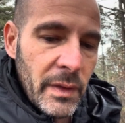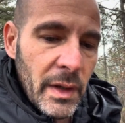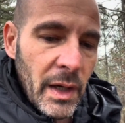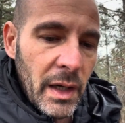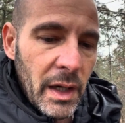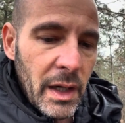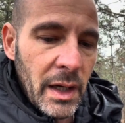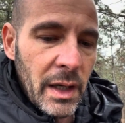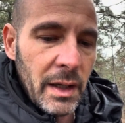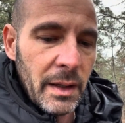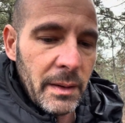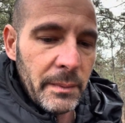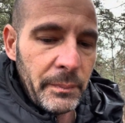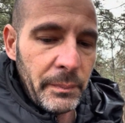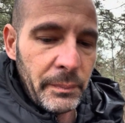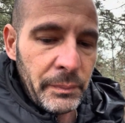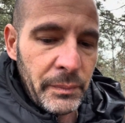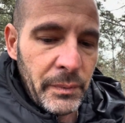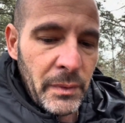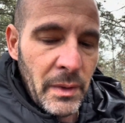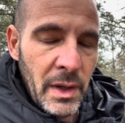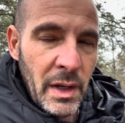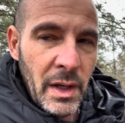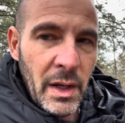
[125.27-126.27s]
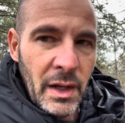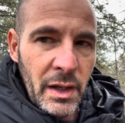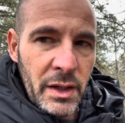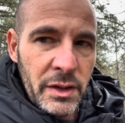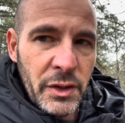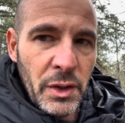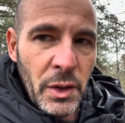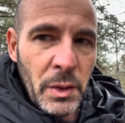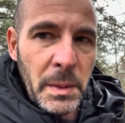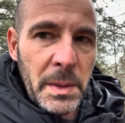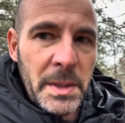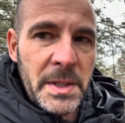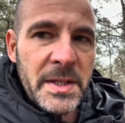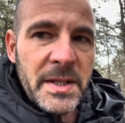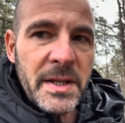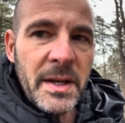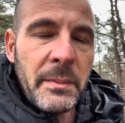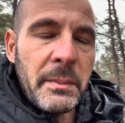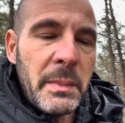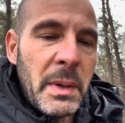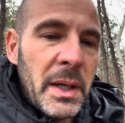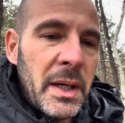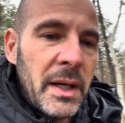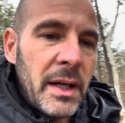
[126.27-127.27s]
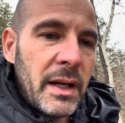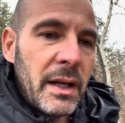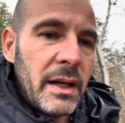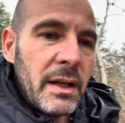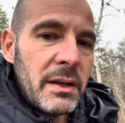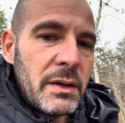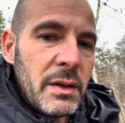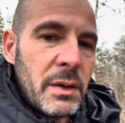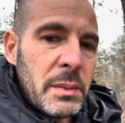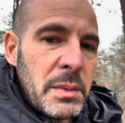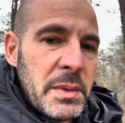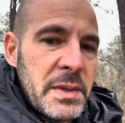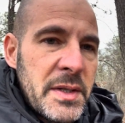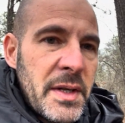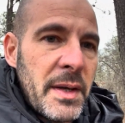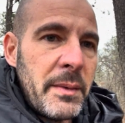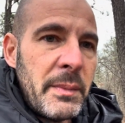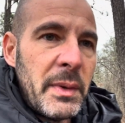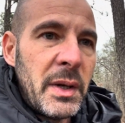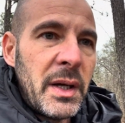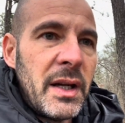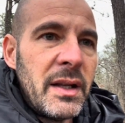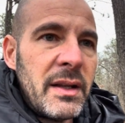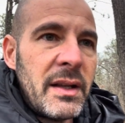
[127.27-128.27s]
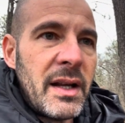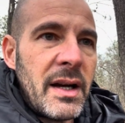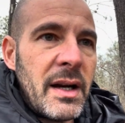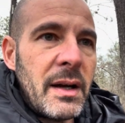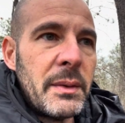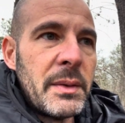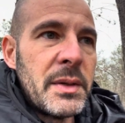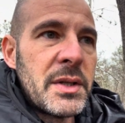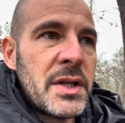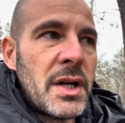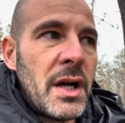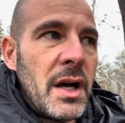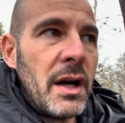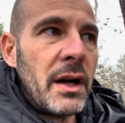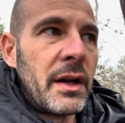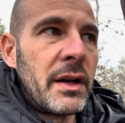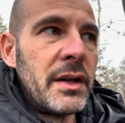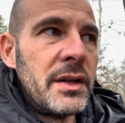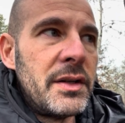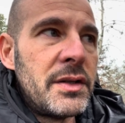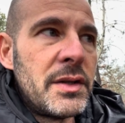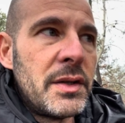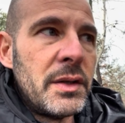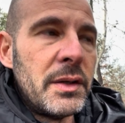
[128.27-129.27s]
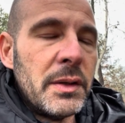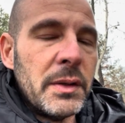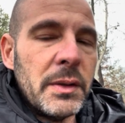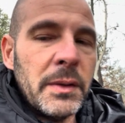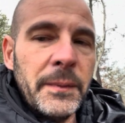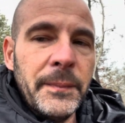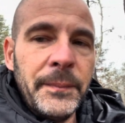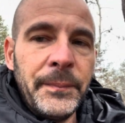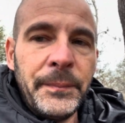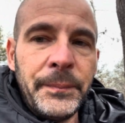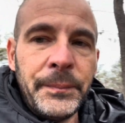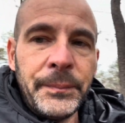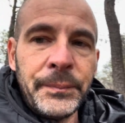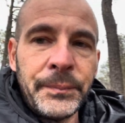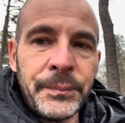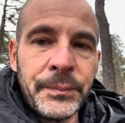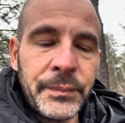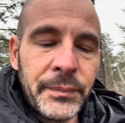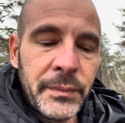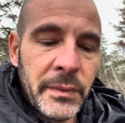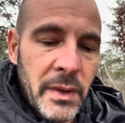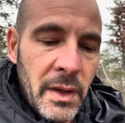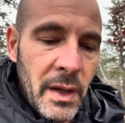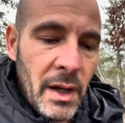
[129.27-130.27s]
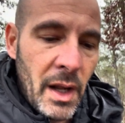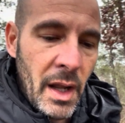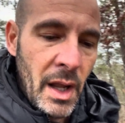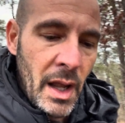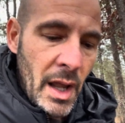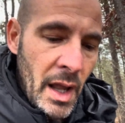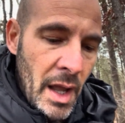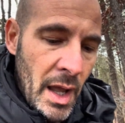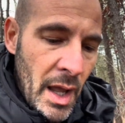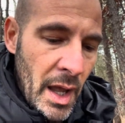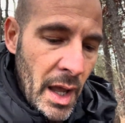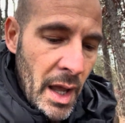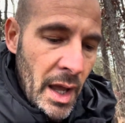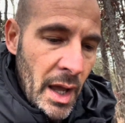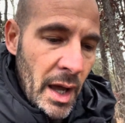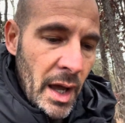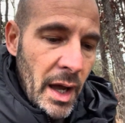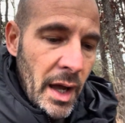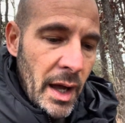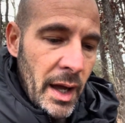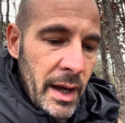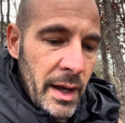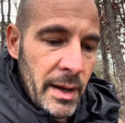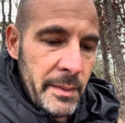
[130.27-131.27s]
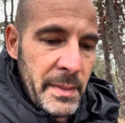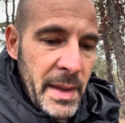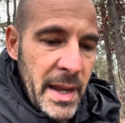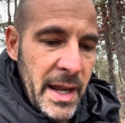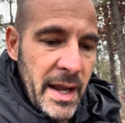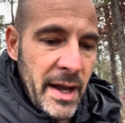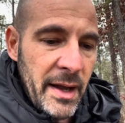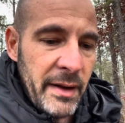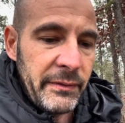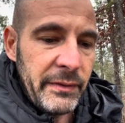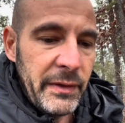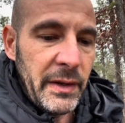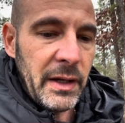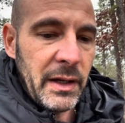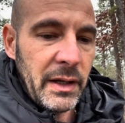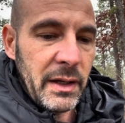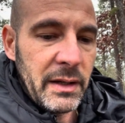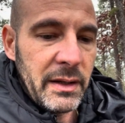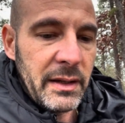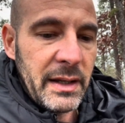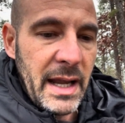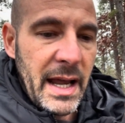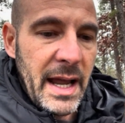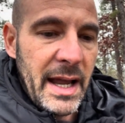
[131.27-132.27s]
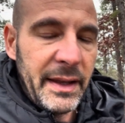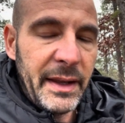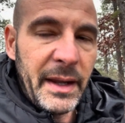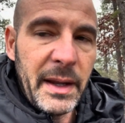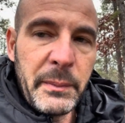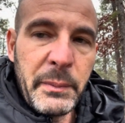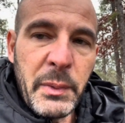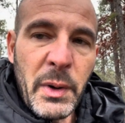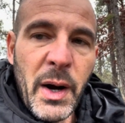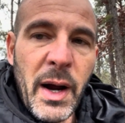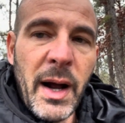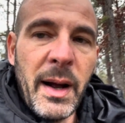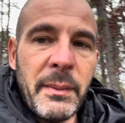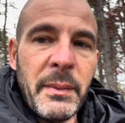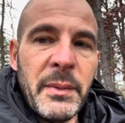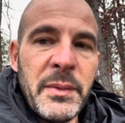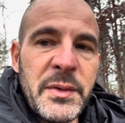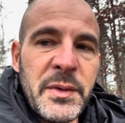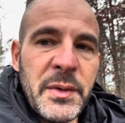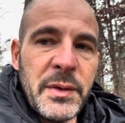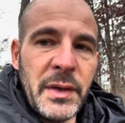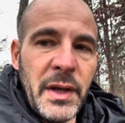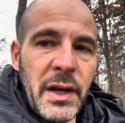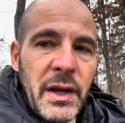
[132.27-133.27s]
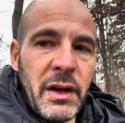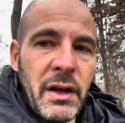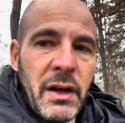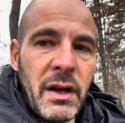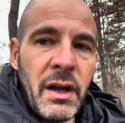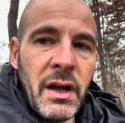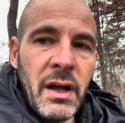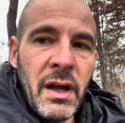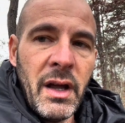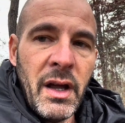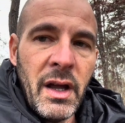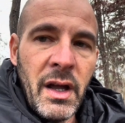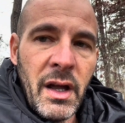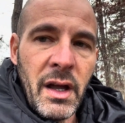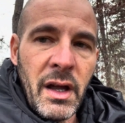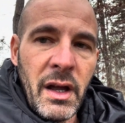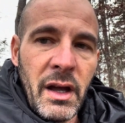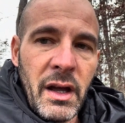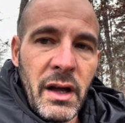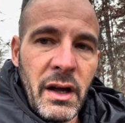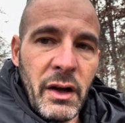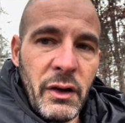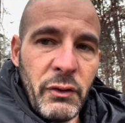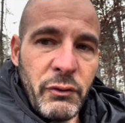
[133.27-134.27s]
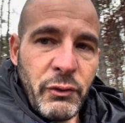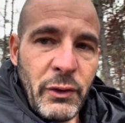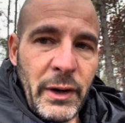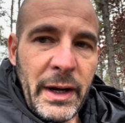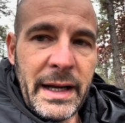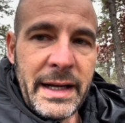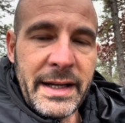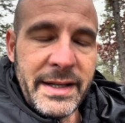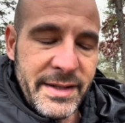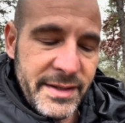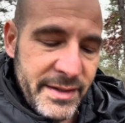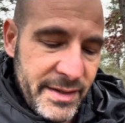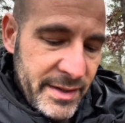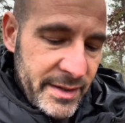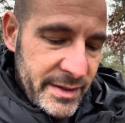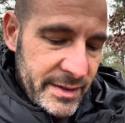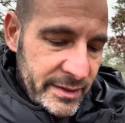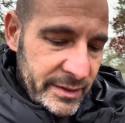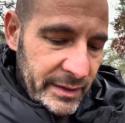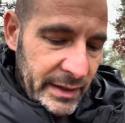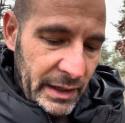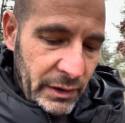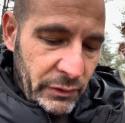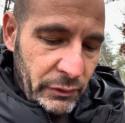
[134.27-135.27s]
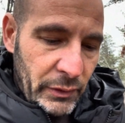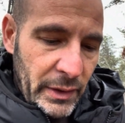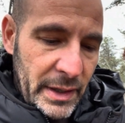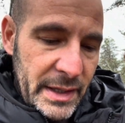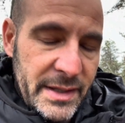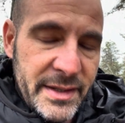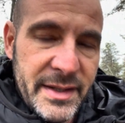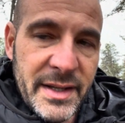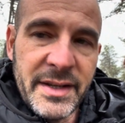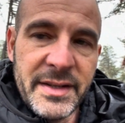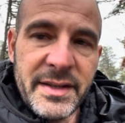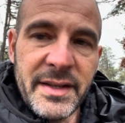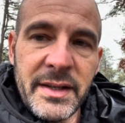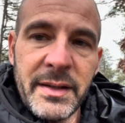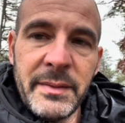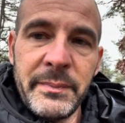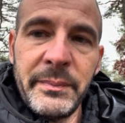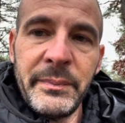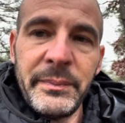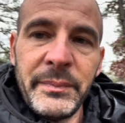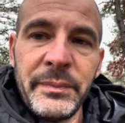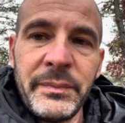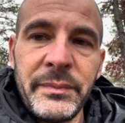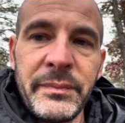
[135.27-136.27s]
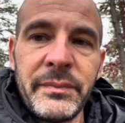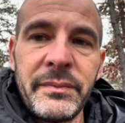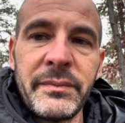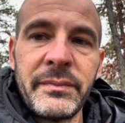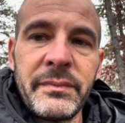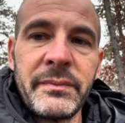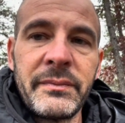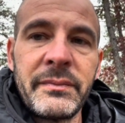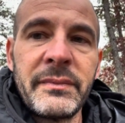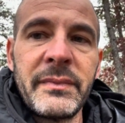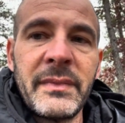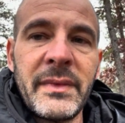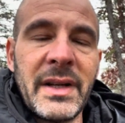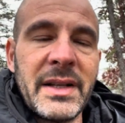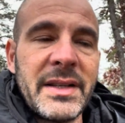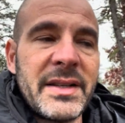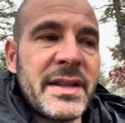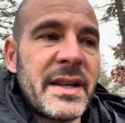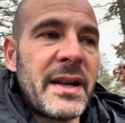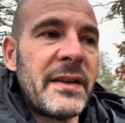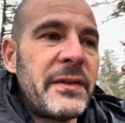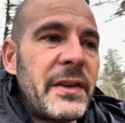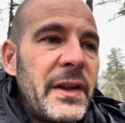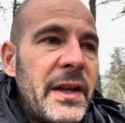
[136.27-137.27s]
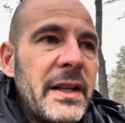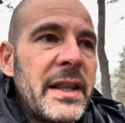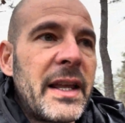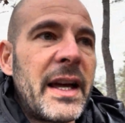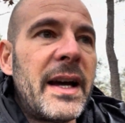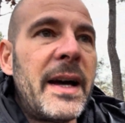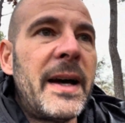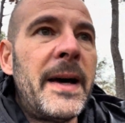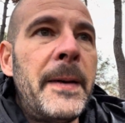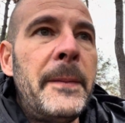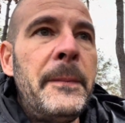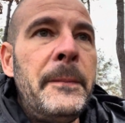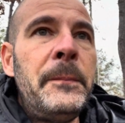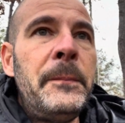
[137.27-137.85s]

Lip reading: There was somebody that I was talking to. They had like problems with like race, like racism and stuff like that.